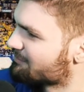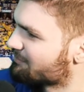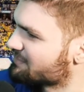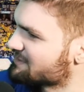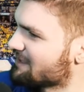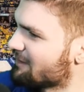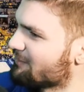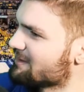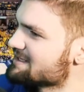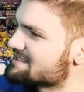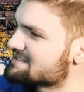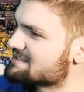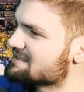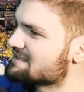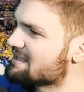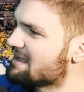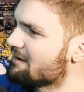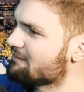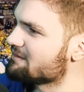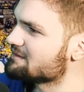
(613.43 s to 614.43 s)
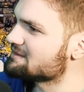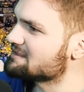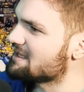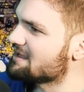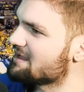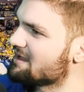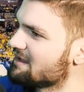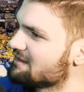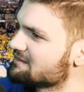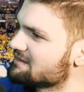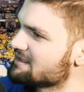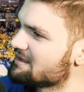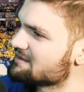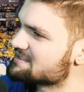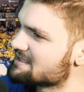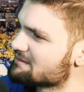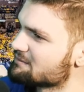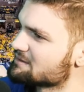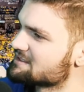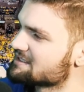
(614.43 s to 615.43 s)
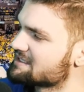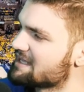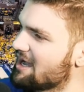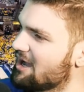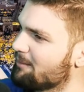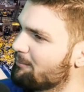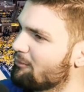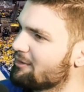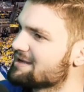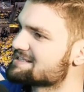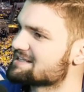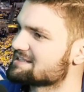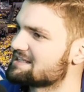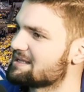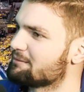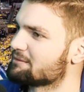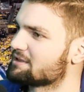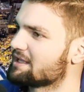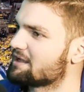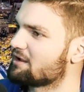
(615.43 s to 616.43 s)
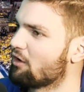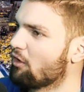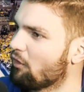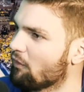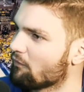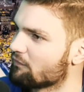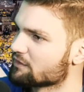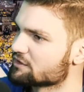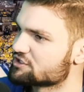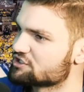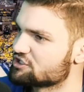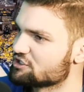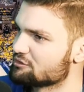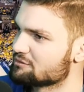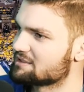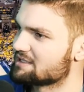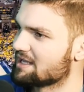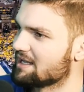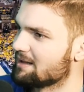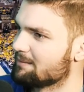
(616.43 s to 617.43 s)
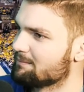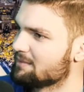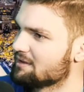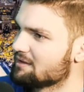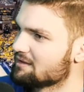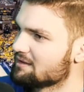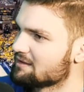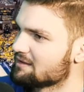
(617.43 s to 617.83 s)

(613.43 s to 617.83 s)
But they said with the Cowboys that they would like overshoot them